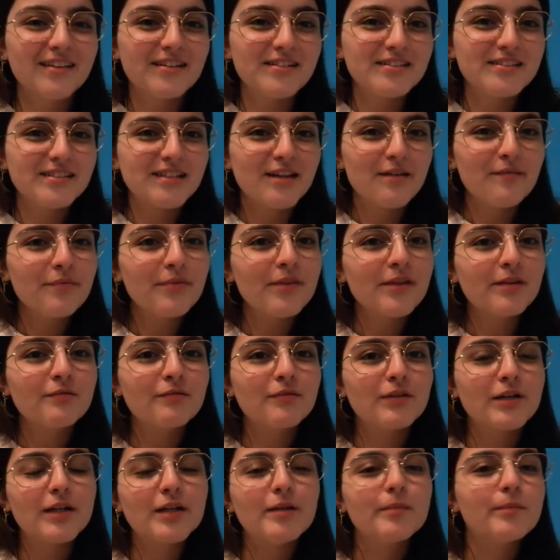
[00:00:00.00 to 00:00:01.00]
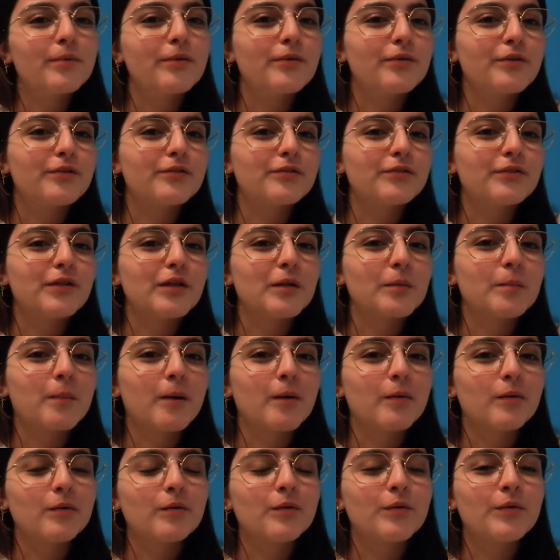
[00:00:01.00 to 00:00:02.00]
There's something really beautiful
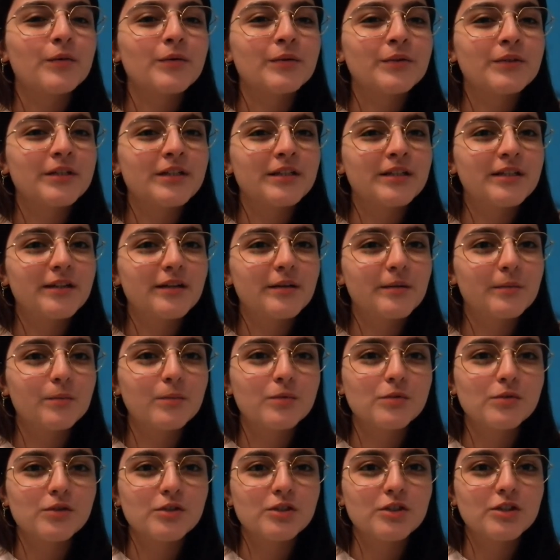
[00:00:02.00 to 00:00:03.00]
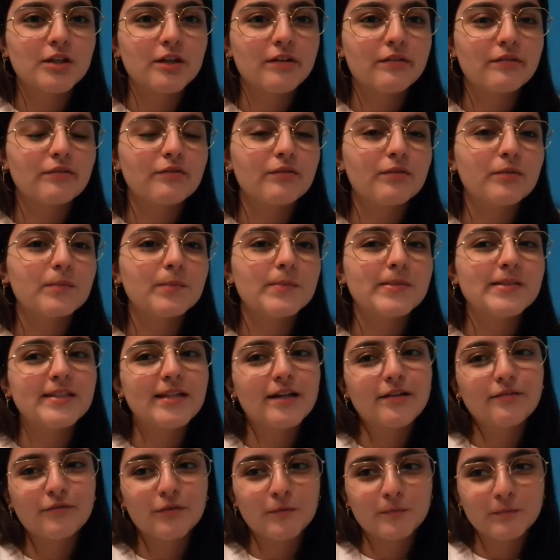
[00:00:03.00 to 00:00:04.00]
about owning a bookshelf,
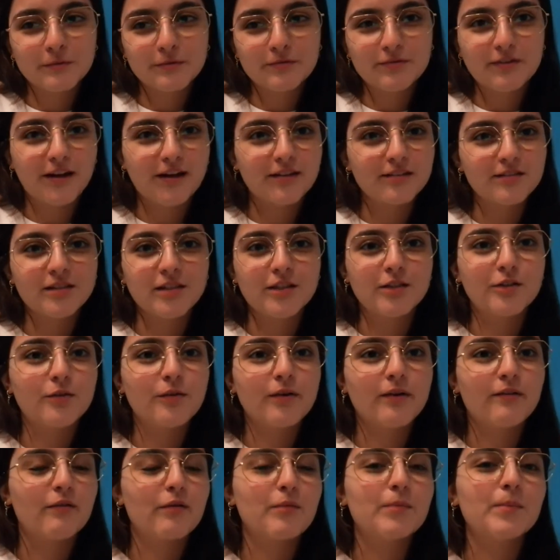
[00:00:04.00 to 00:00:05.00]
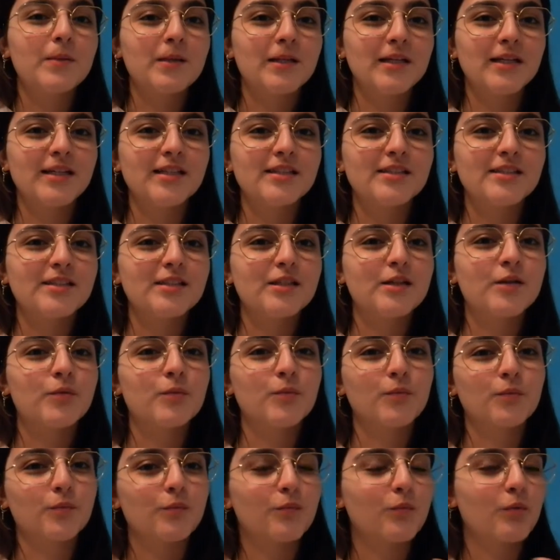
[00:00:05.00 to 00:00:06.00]
beside from the fact that you have a place
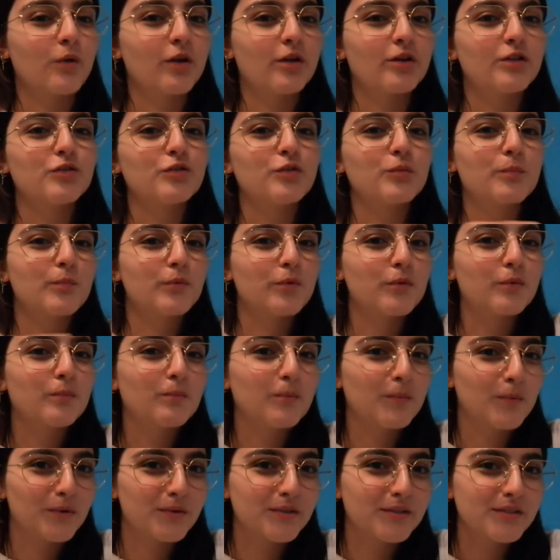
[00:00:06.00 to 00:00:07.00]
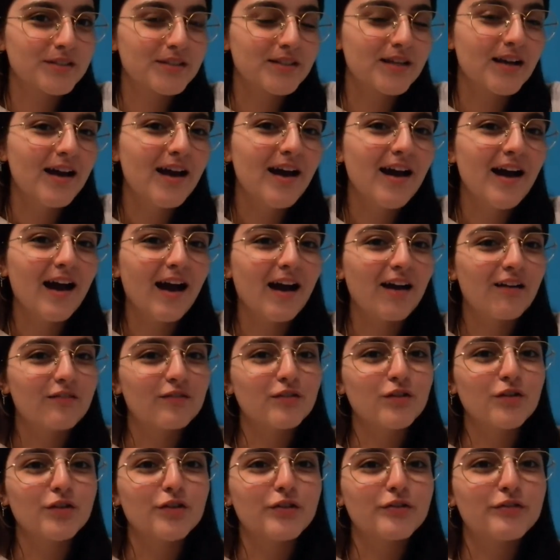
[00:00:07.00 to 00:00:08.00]
in where to put books
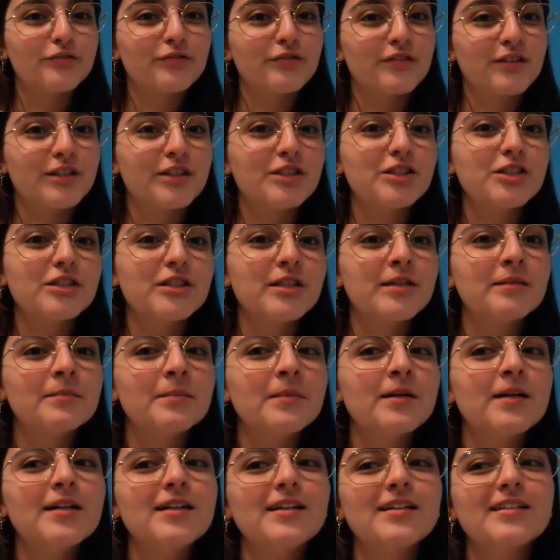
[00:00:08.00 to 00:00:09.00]
after you finish them,